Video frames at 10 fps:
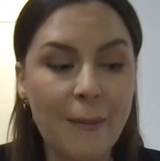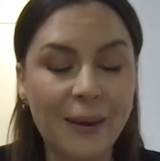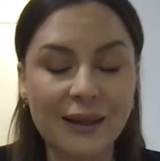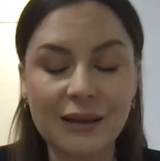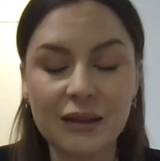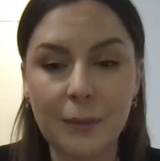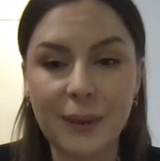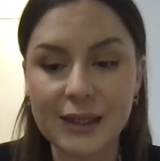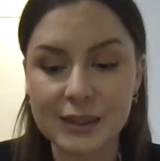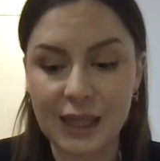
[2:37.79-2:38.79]
But I think the
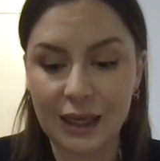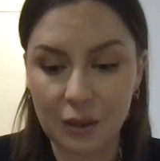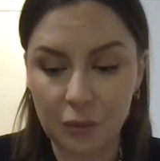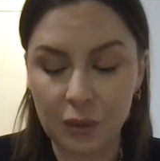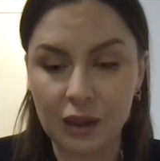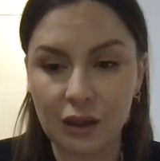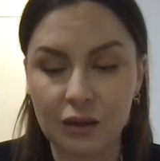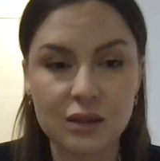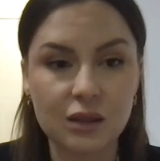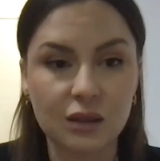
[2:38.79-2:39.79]
biggest enemy in
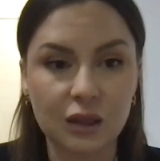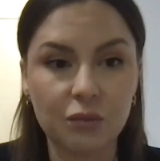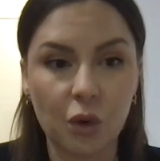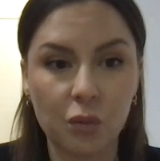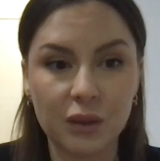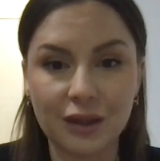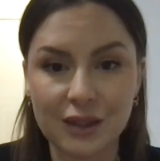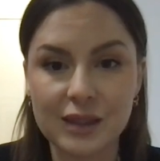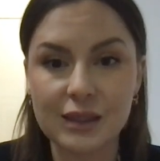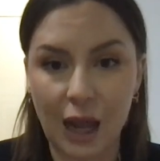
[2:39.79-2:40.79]
this current moment
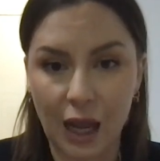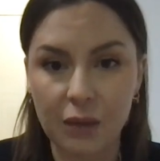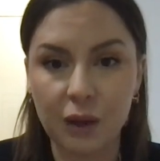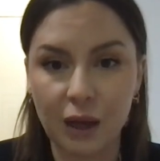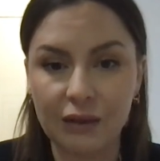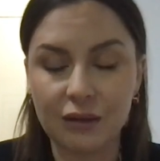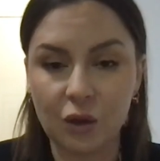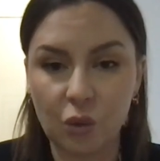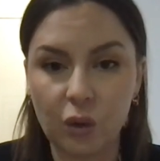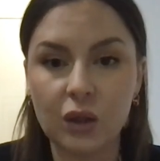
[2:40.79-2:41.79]
is time. I
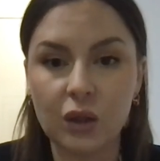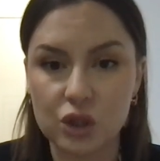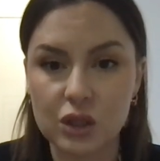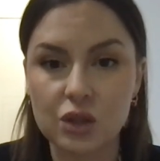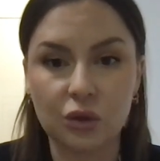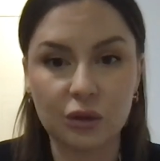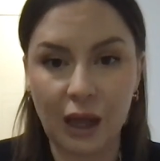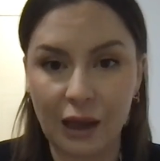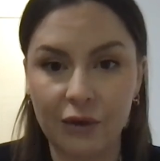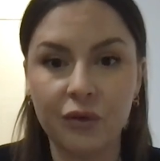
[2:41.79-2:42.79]
think we just don't
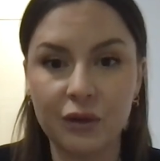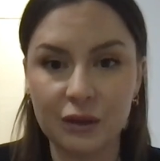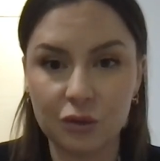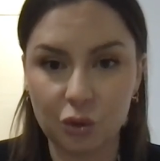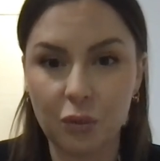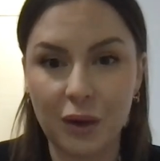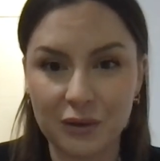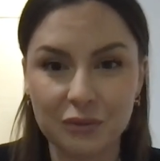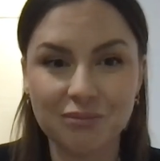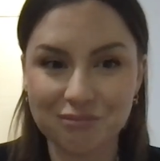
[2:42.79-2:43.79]
have
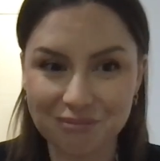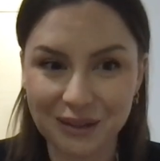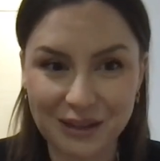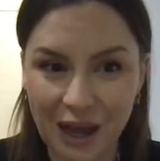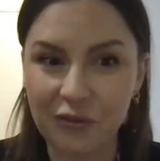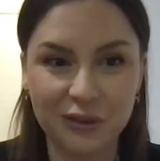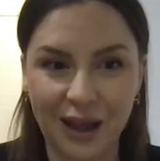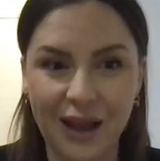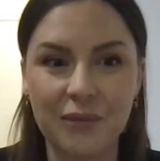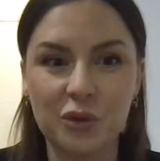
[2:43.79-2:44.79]
enough
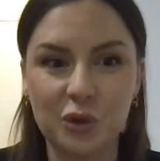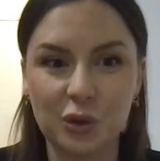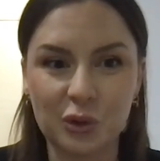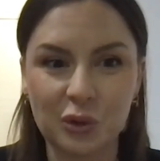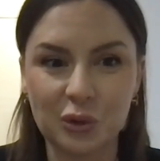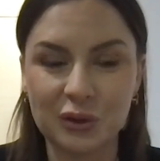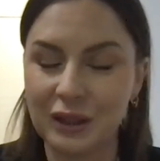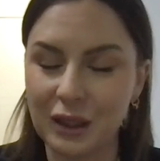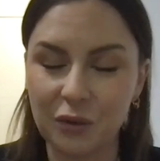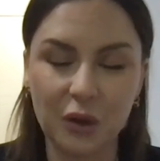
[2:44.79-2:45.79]
time to
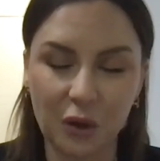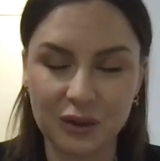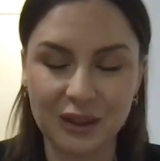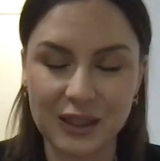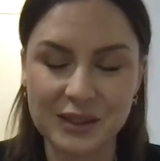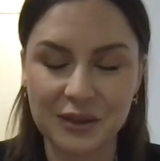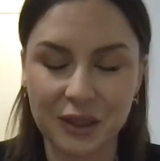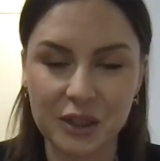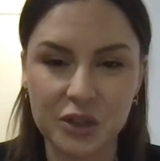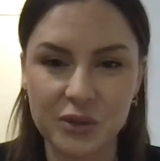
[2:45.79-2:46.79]
deal with all the necessary
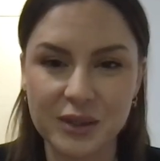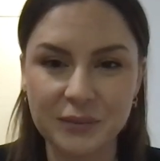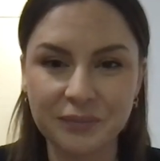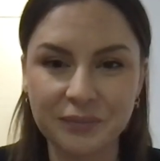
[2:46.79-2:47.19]
issues.